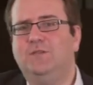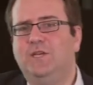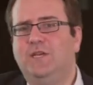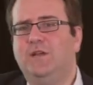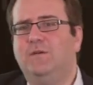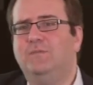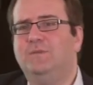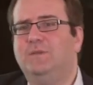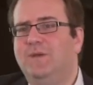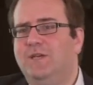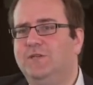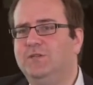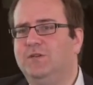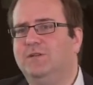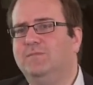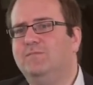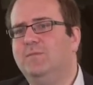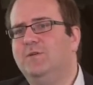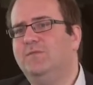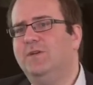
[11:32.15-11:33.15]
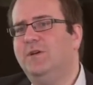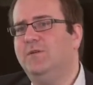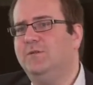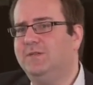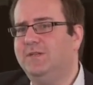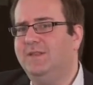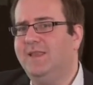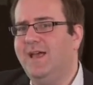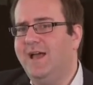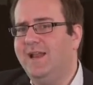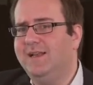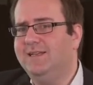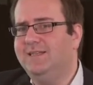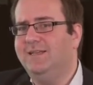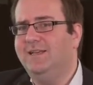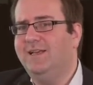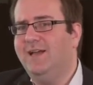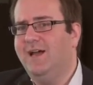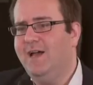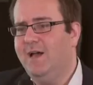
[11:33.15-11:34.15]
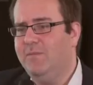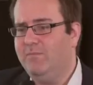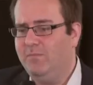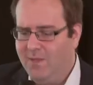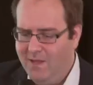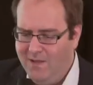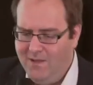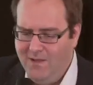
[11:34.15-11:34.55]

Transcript: Genomes Mission, moving on to that.